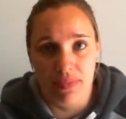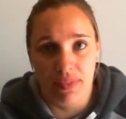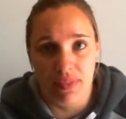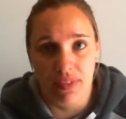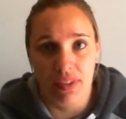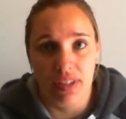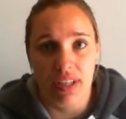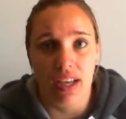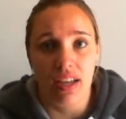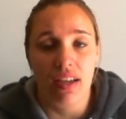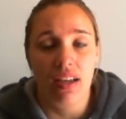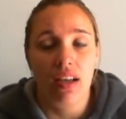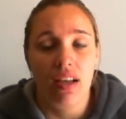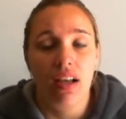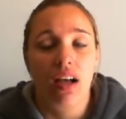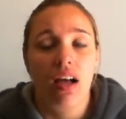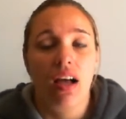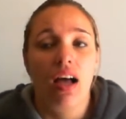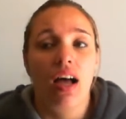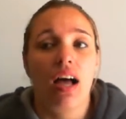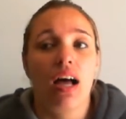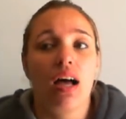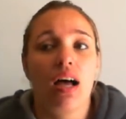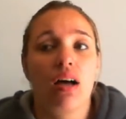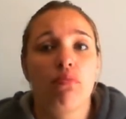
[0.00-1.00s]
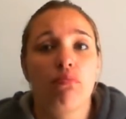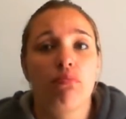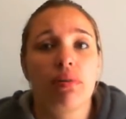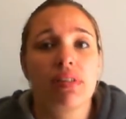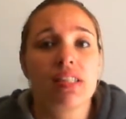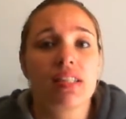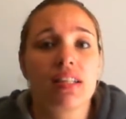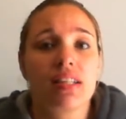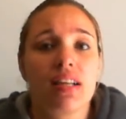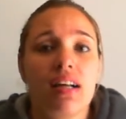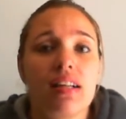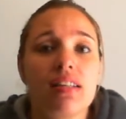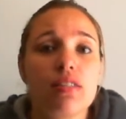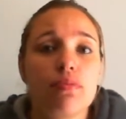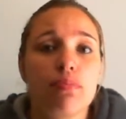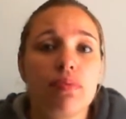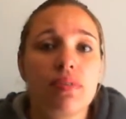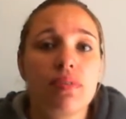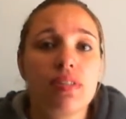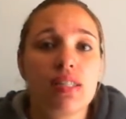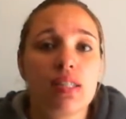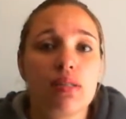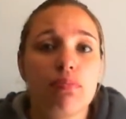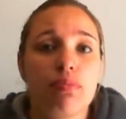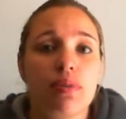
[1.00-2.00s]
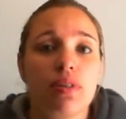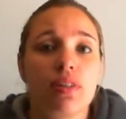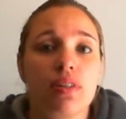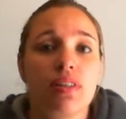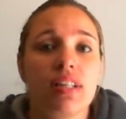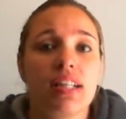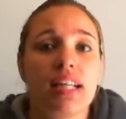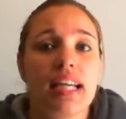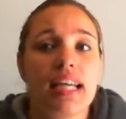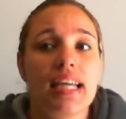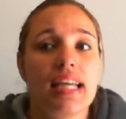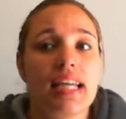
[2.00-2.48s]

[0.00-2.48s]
Okay, Pascal's principle